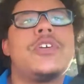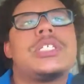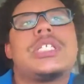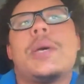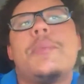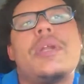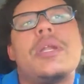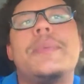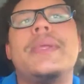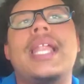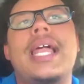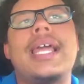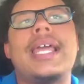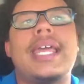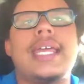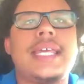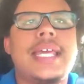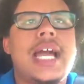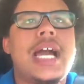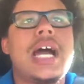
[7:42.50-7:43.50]
for someone to be like,
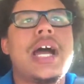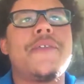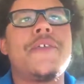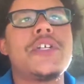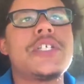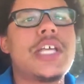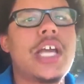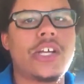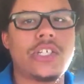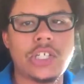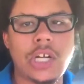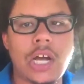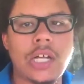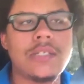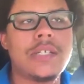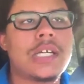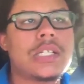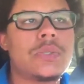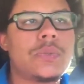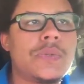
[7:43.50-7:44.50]
yeah, there's like
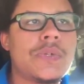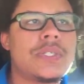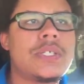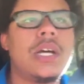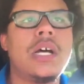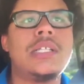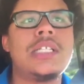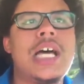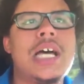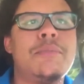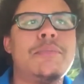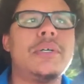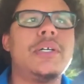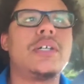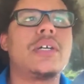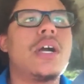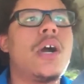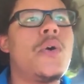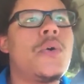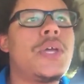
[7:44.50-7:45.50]
child sexual assault in that
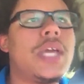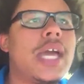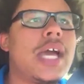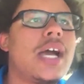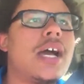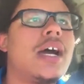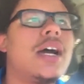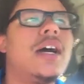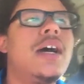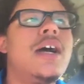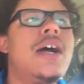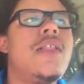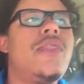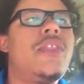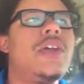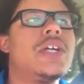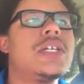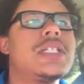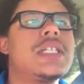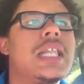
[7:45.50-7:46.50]
book. Oh yeah,
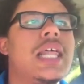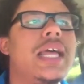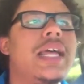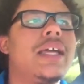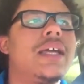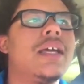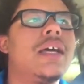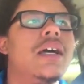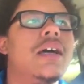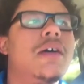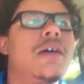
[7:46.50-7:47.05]
there's like